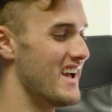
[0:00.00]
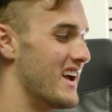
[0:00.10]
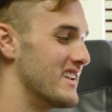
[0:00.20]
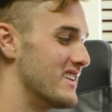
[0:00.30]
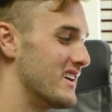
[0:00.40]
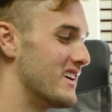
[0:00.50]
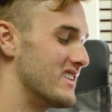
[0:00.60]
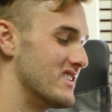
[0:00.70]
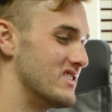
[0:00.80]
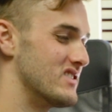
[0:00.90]
and
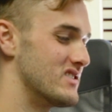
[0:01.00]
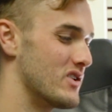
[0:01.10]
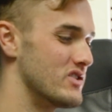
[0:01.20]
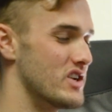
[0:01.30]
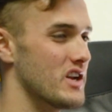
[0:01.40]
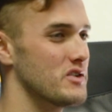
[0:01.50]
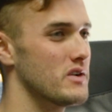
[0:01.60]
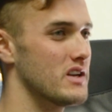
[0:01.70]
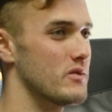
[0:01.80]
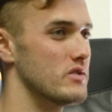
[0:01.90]
uh so
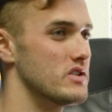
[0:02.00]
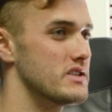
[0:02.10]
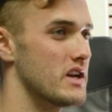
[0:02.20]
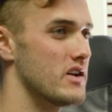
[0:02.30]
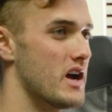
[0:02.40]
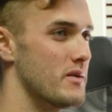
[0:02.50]
genuinely, would you say you're